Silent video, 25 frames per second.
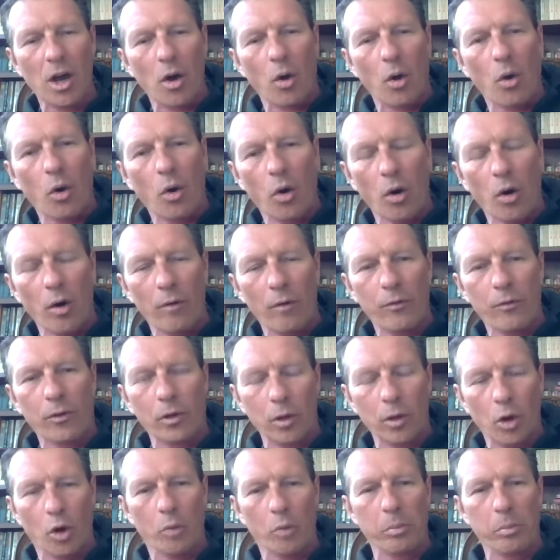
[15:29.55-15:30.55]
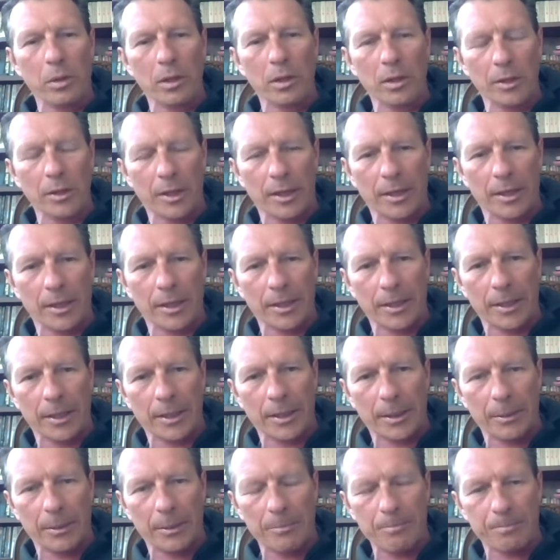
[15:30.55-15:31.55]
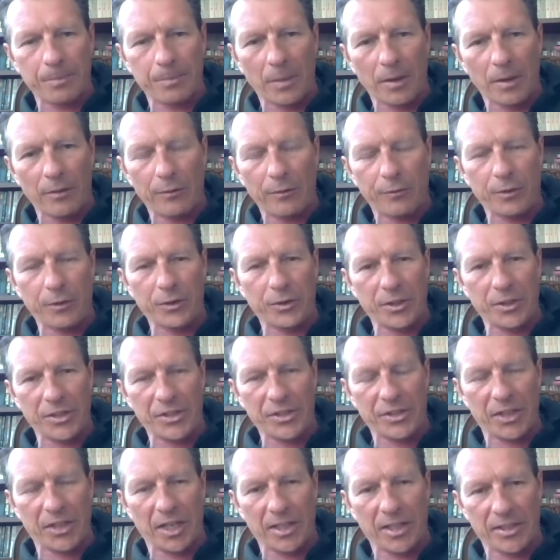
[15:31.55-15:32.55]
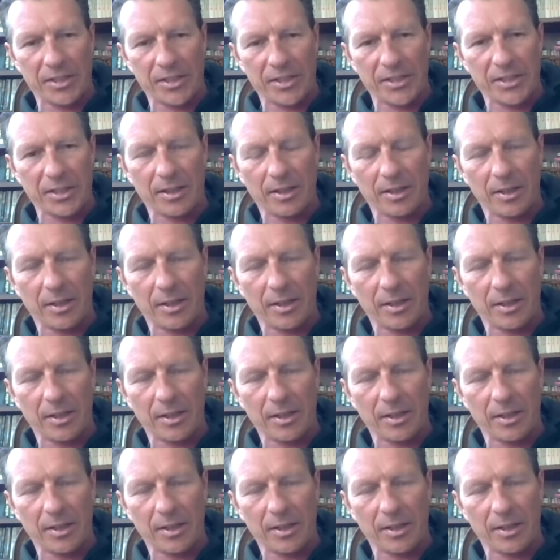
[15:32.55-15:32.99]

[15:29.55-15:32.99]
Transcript: of global um, fitness tests.